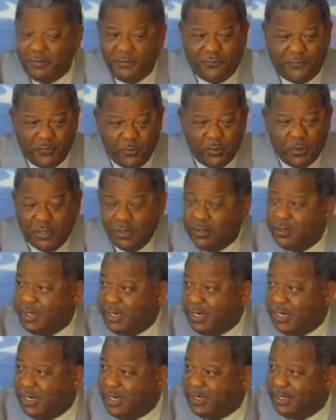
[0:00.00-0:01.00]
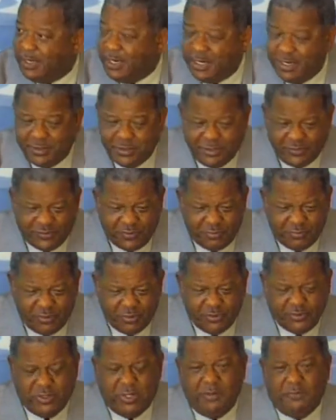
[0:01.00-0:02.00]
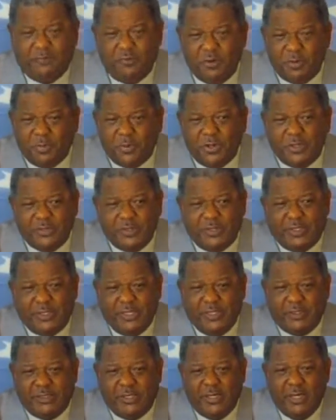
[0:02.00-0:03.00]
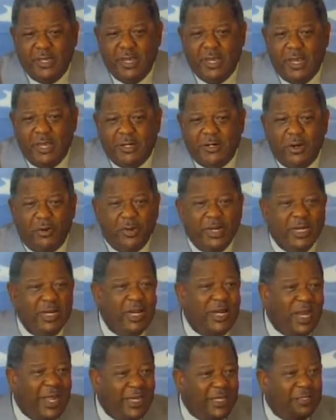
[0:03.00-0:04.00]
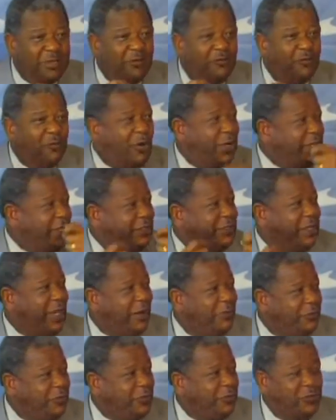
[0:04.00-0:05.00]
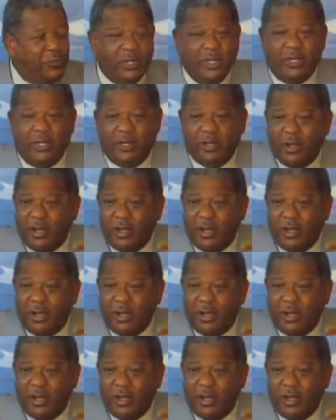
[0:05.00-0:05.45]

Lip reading: fuel distribution, fuel purchases. Now, in light of what has happened, where the